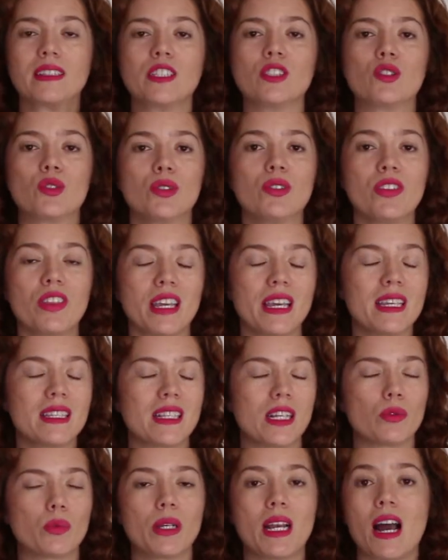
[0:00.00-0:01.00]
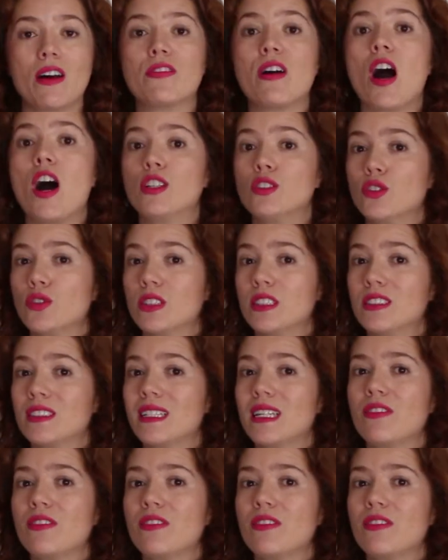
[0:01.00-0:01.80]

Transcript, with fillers: The truth is that we have hundreds,